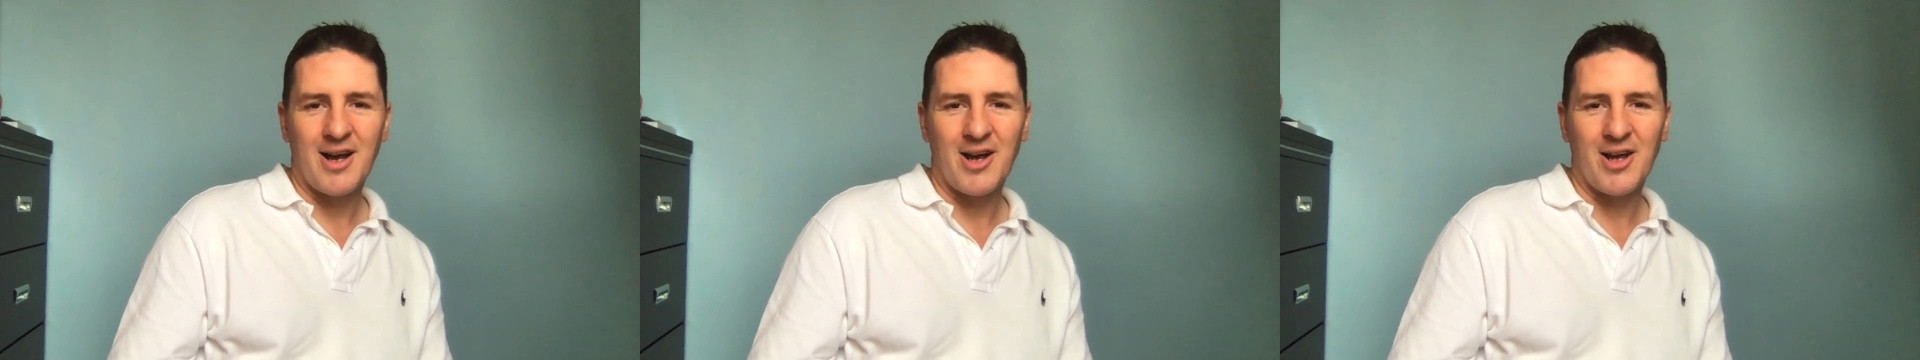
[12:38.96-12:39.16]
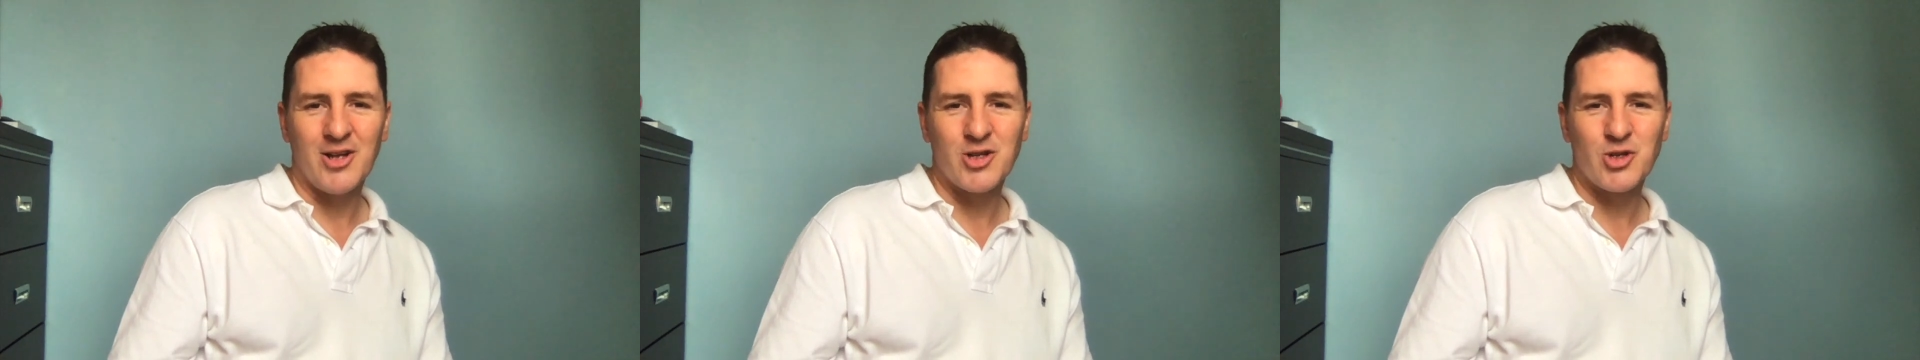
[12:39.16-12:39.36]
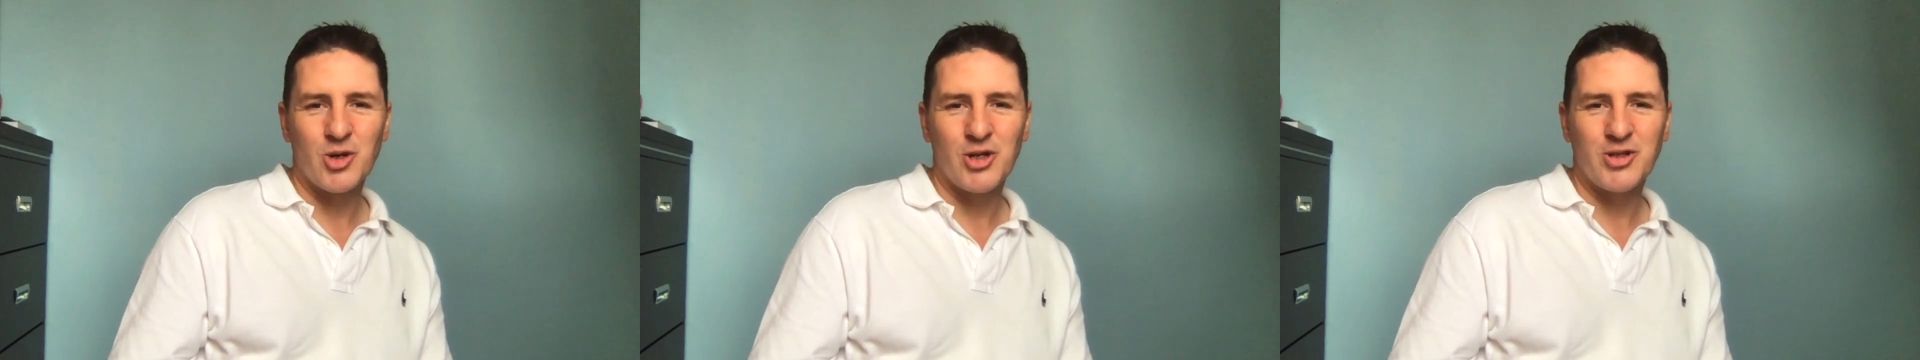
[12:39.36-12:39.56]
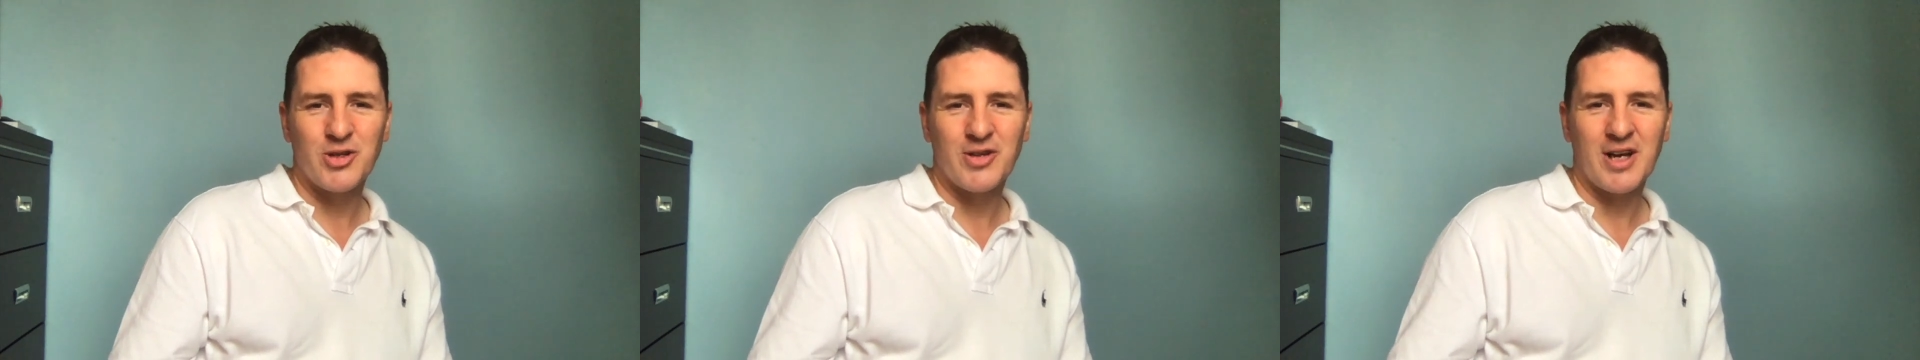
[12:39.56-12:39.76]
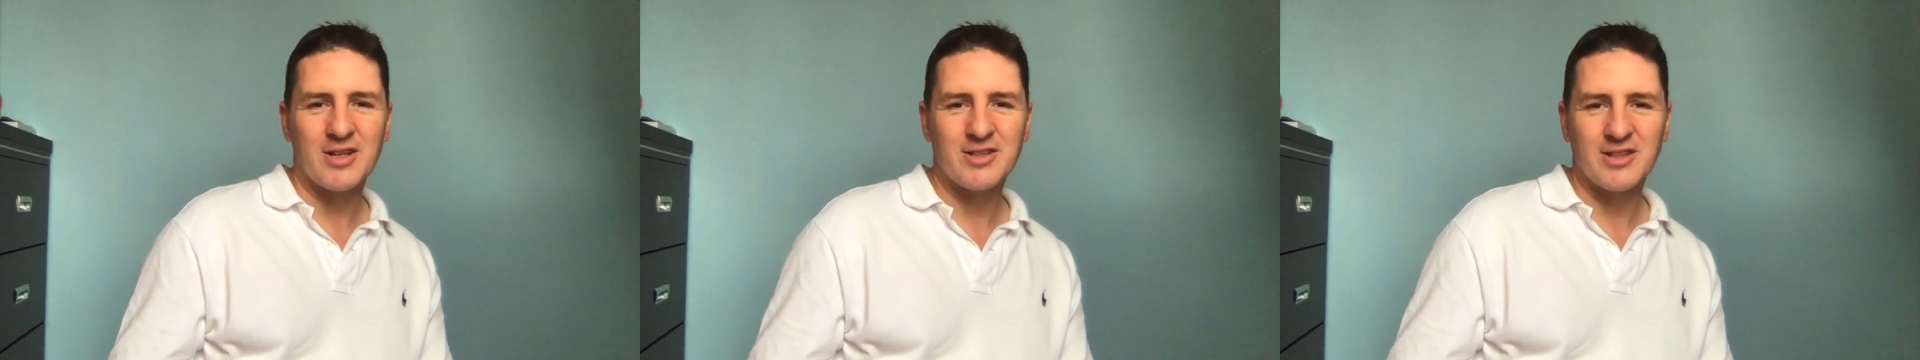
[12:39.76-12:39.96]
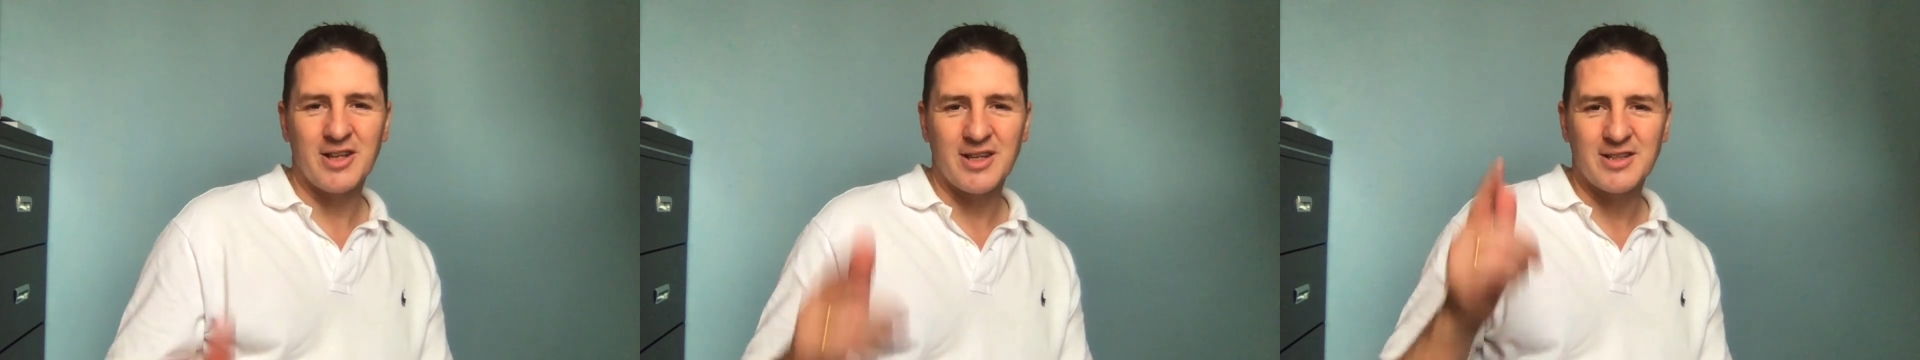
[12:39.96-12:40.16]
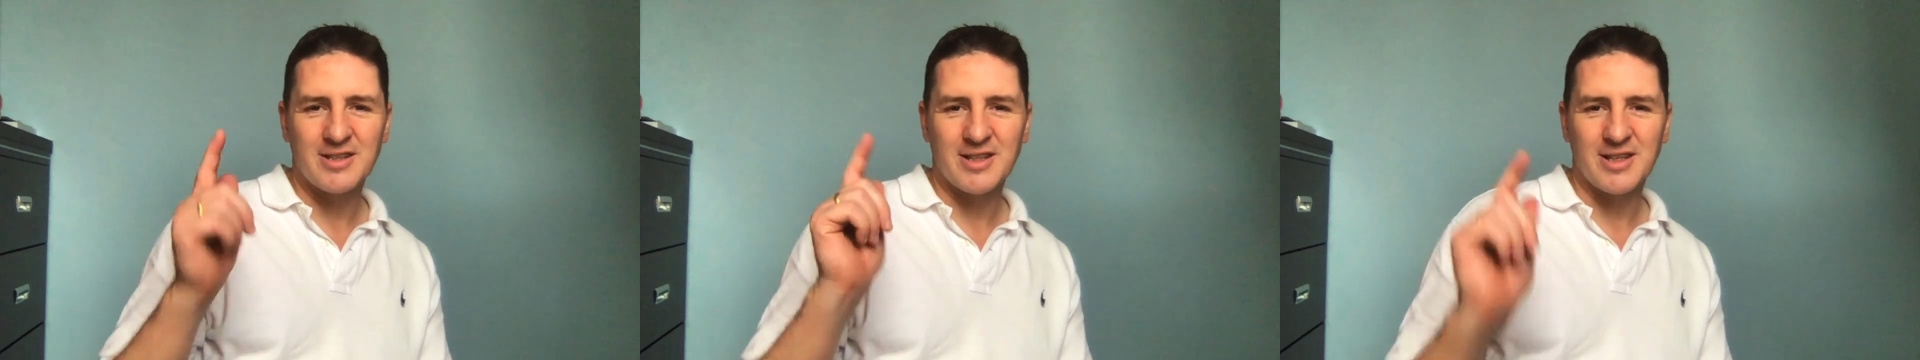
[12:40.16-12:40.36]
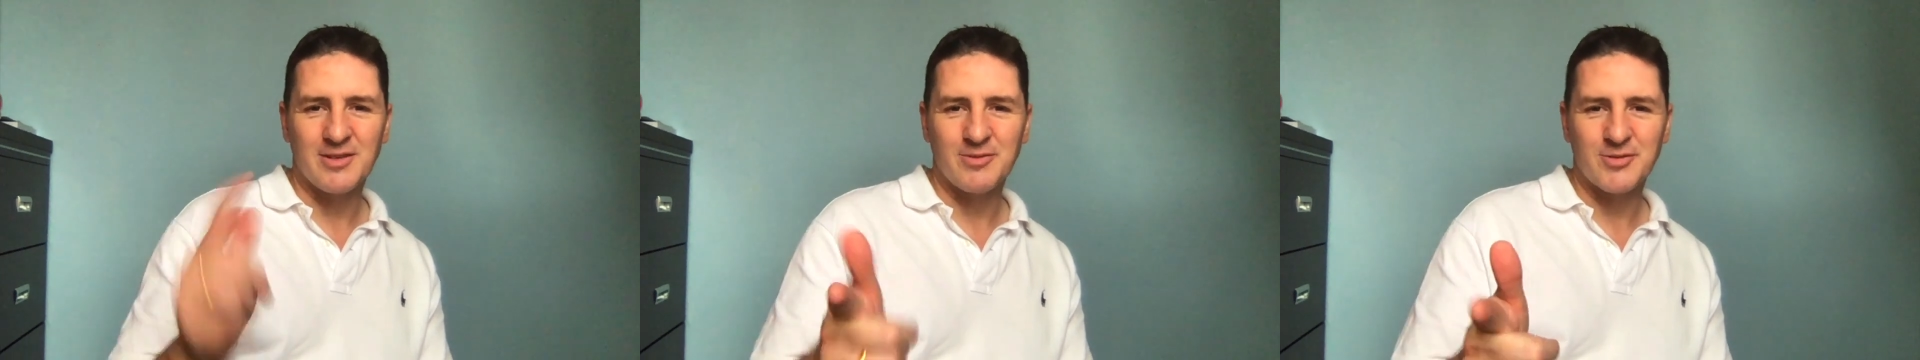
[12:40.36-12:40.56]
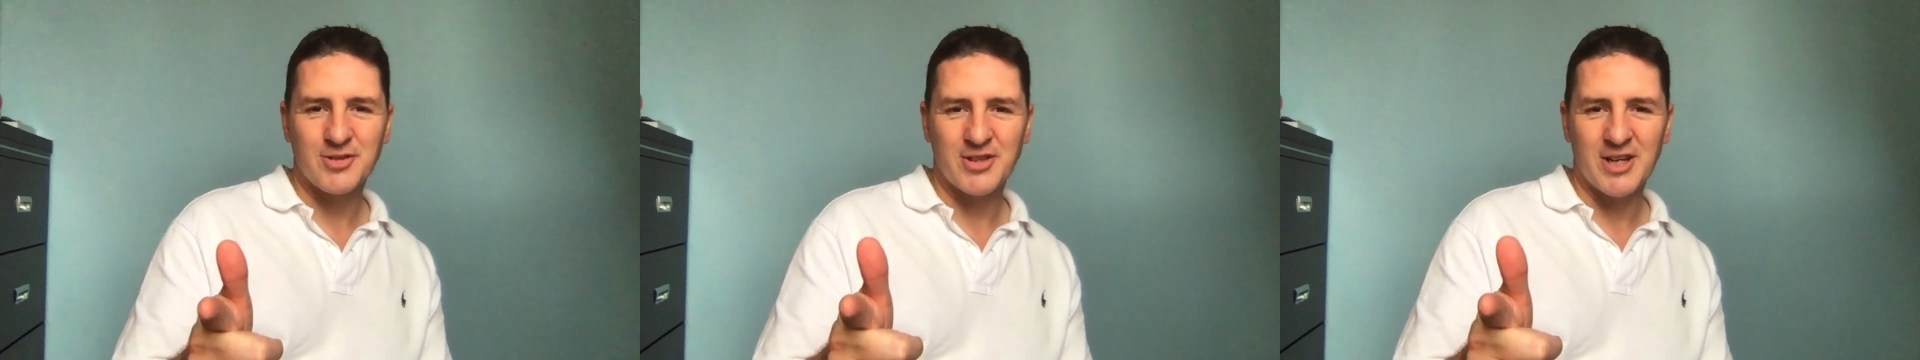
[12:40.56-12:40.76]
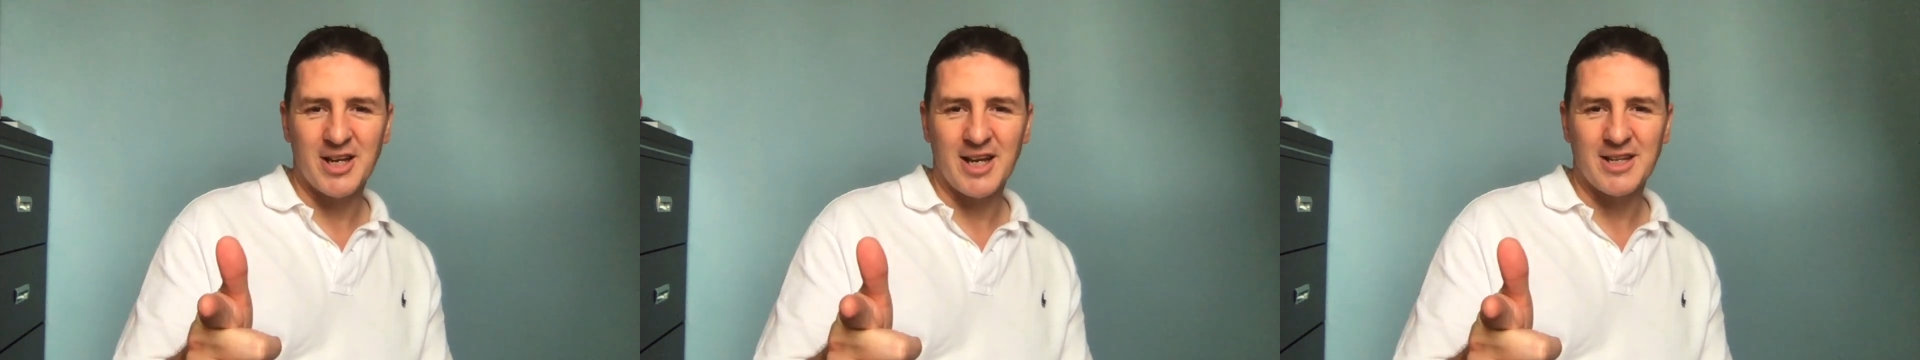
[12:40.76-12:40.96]
enjoy 2019.
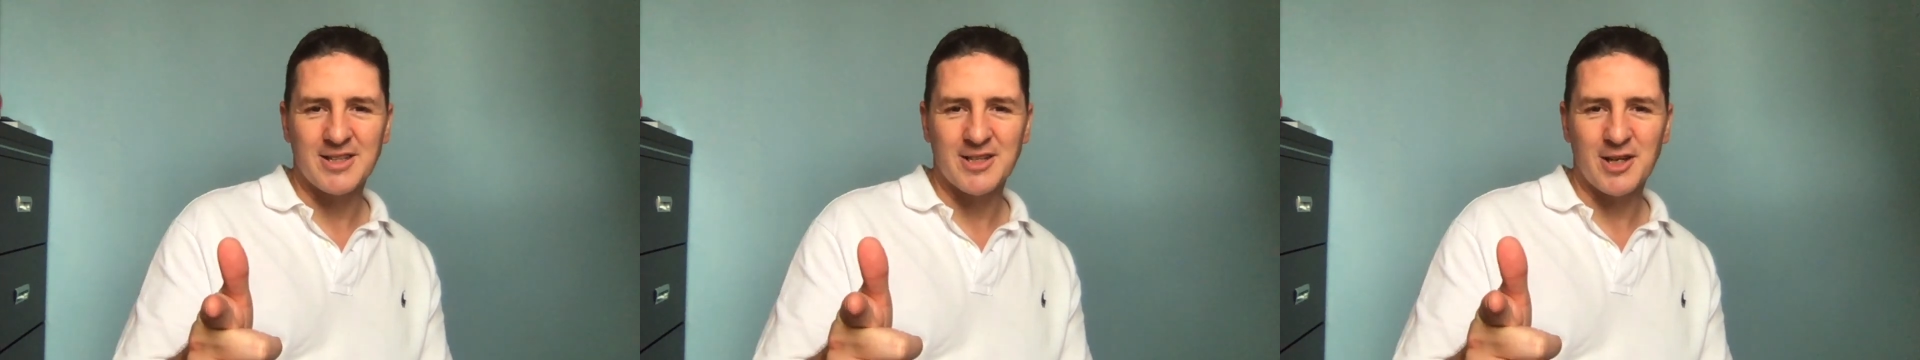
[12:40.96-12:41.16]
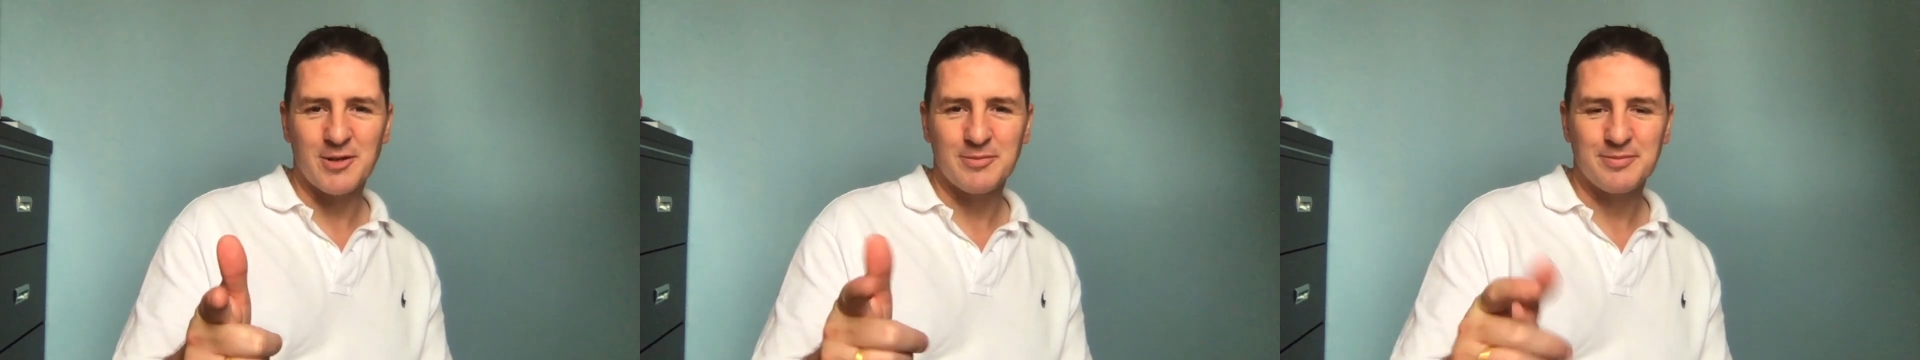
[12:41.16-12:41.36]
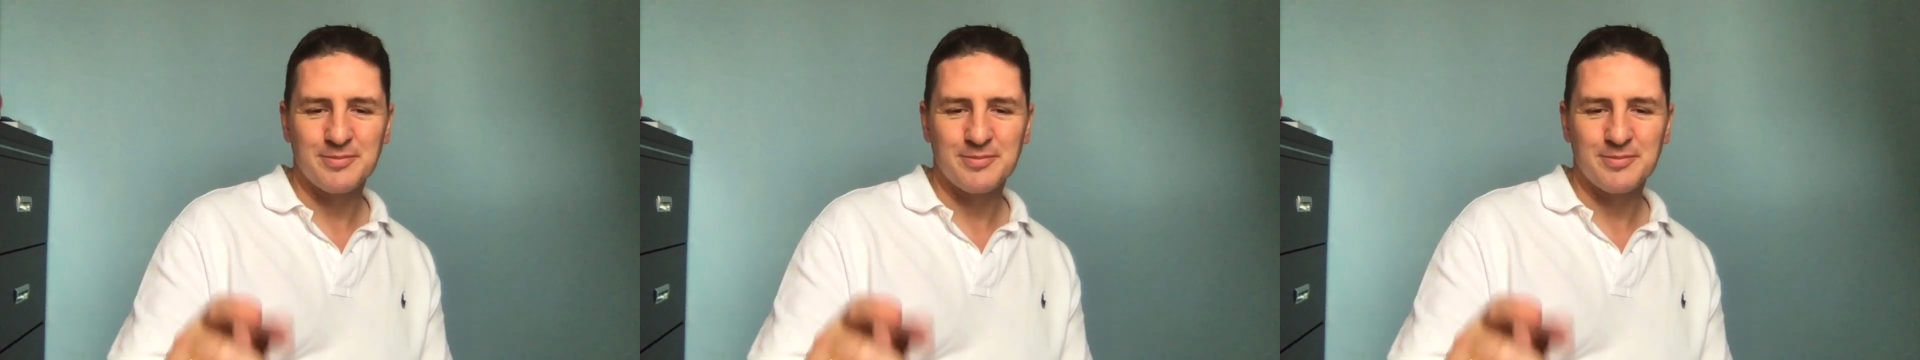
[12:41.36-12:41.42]
See you later.